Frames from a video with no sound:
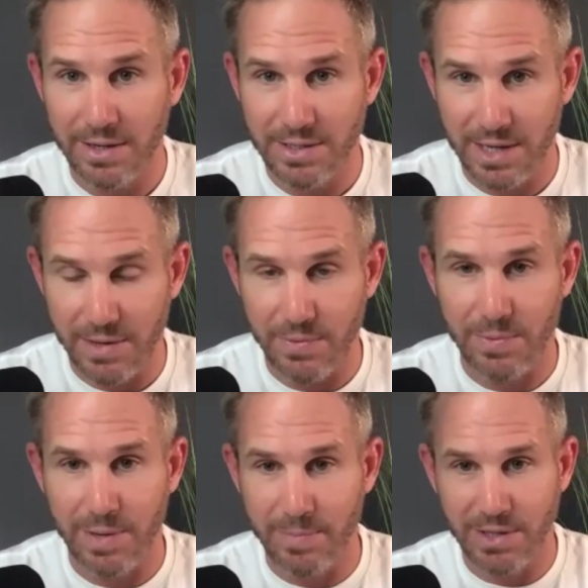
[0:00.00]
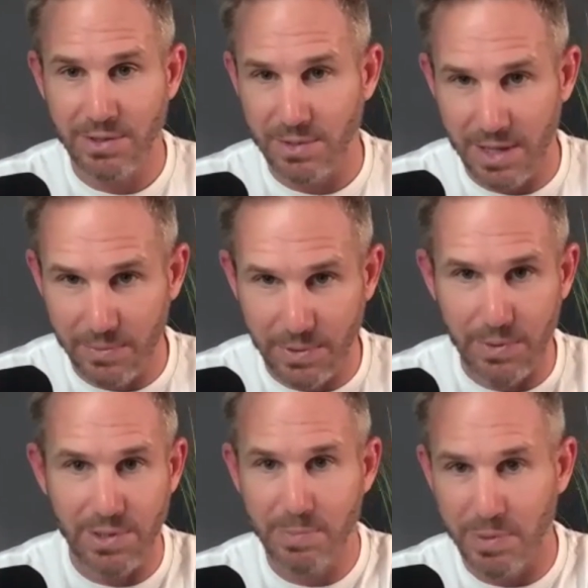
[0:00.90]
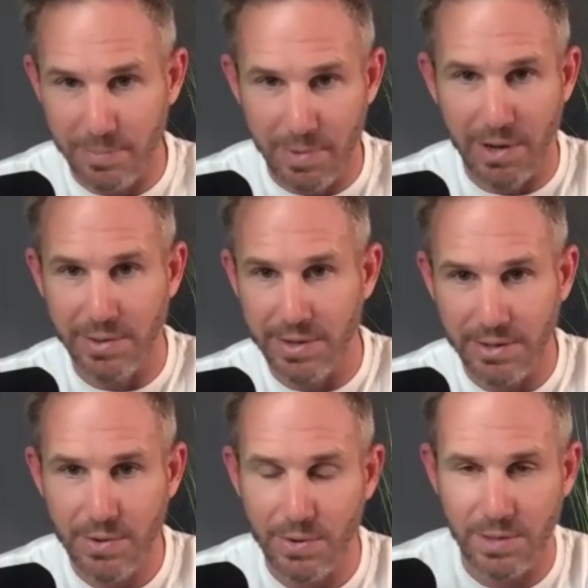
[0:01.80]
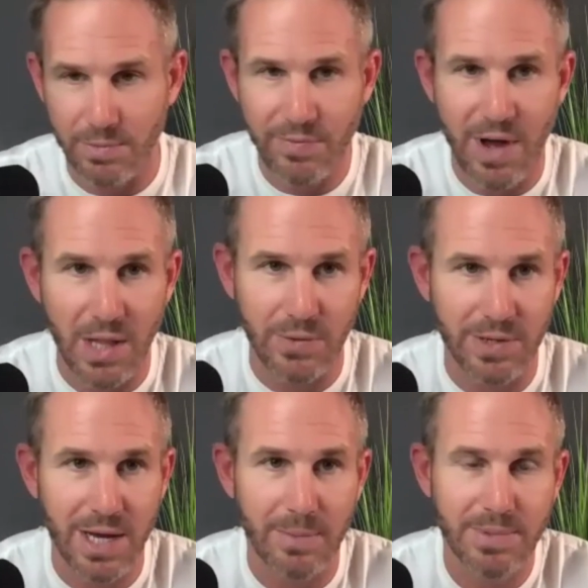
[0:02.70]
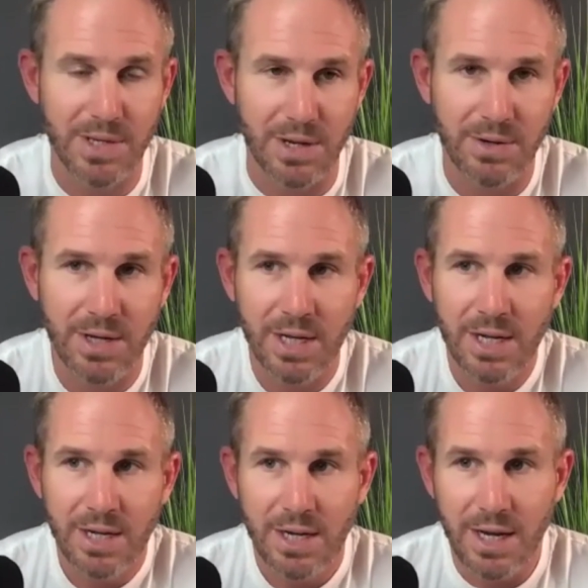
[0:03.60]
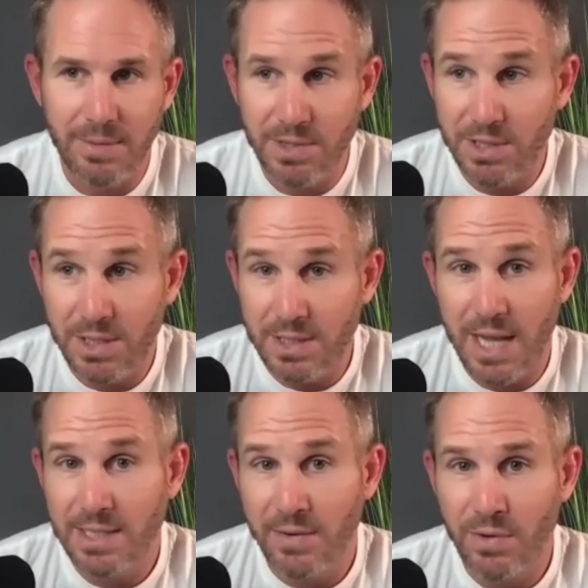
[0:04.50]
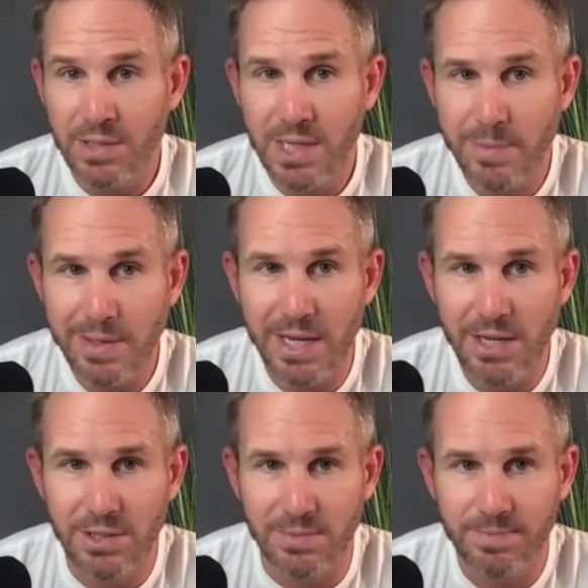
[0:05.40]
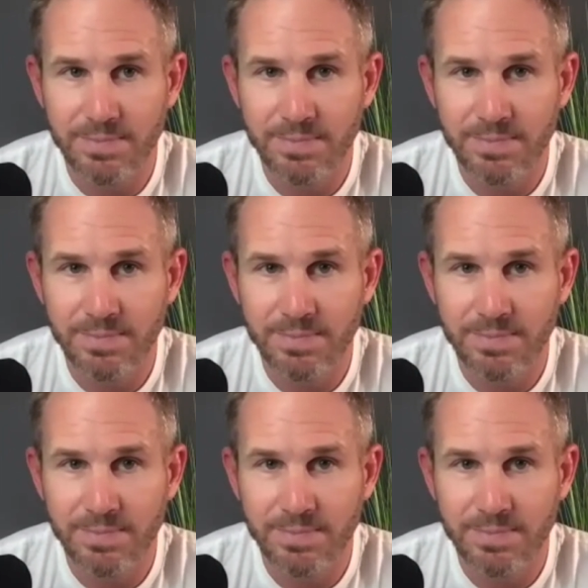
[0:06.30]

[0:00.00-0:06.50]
Because like we want to make sure that we're always putting the ball in their court and we're following up. So um just because that's everyone's expectation.